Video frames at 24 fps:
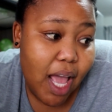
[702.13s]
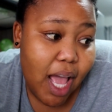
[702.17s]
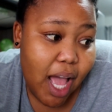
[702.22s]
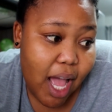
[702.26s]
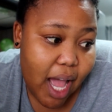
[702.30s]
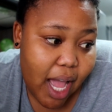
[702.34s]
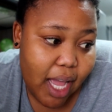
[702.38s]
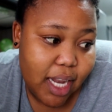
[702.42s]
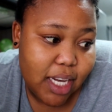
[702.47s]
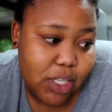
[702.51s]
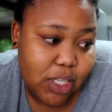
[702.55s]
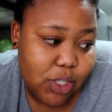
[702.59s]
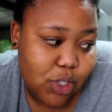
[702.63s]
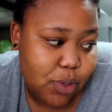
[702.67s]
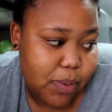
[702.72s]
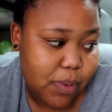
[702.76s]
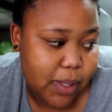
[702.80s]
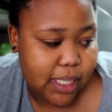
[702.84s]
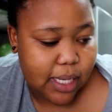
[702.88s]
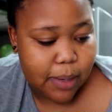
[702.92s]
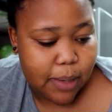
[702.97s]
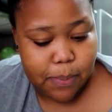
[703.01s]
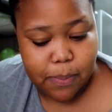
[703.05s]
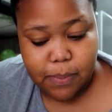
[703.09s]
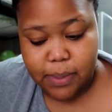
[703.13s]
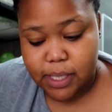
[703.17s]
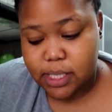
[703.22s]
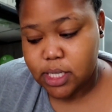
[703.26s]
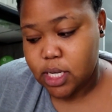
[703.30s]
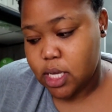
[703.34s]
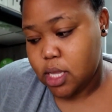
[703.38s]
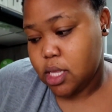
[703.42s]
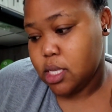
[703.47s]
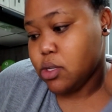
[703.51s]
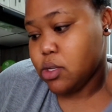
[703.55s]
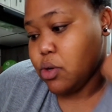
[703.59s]
I need to be
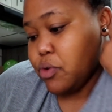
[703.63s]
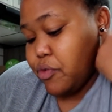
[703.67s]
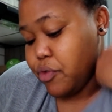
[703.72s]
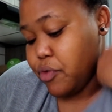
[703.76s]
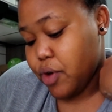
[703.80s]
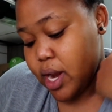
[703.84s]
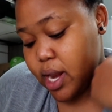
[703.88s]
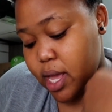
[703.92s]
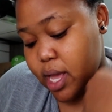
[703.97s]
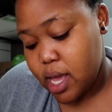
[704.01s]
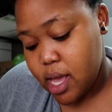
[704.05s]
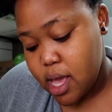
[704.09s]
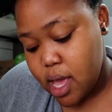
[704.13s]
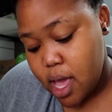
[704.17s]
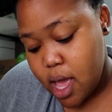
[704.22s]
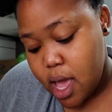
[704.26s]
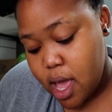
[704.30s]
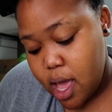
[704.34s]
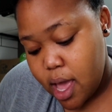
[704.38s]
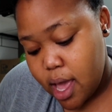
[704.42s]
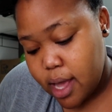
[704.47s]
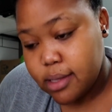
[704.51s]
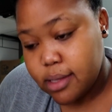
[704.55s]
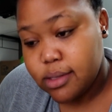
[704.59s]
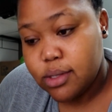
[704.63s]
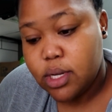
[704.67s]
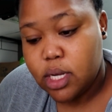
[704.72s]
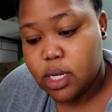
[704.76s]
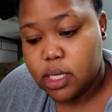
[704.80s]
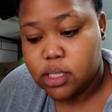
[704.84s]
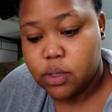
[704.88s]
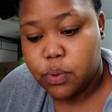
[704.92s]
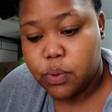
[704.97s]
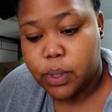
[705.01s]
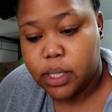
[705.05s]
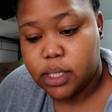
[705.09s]
supplementing this on Friday, and today
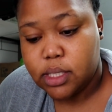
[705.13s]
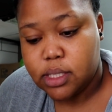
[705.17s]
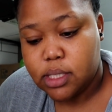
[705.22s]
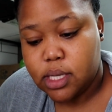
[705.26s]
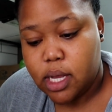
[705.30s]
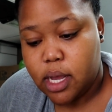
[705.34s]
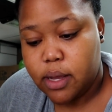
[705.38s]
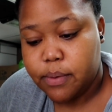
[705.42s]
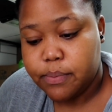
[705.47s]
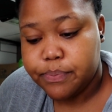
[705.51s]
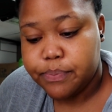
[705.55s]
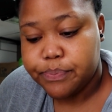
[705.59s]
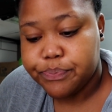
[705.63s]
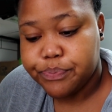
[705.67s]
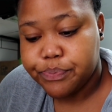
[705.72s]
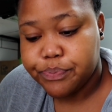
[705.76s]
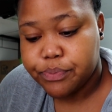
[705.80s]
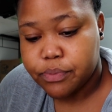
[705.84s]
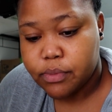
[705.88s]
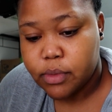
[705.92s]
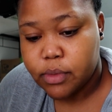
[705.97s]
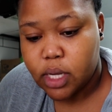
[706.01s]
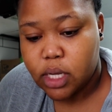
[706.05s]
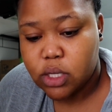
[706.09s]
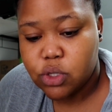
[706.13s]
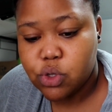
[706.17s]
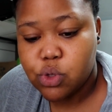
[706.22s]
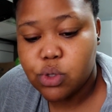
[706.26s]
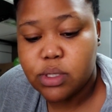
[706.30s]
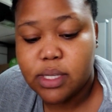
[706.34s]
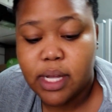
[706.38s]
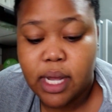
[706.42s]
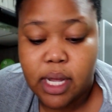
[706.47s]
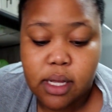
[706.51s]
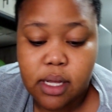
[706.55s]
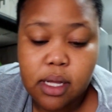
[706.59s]
it's a
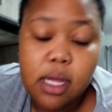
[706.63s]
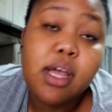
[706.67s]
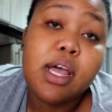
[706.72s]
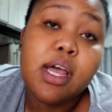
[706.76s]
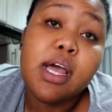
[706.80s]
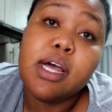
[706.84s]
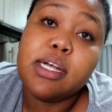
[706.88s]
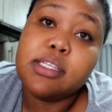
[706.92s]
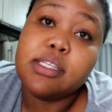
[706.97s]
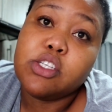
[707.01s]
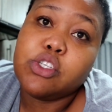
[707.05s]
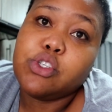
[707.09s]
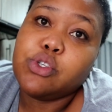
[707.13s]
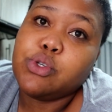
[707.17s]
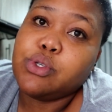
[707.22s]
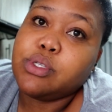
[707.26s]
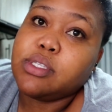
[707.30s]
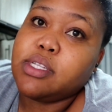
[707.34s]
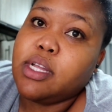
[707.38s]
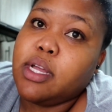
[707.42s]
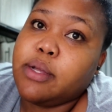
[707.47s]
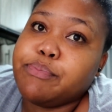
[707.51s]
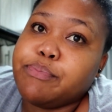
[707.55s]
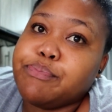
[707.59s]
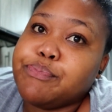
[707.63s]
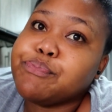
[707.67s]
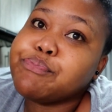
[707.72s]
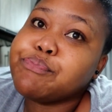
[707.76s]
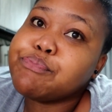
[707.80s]
Tuesday, it's a Tuesday,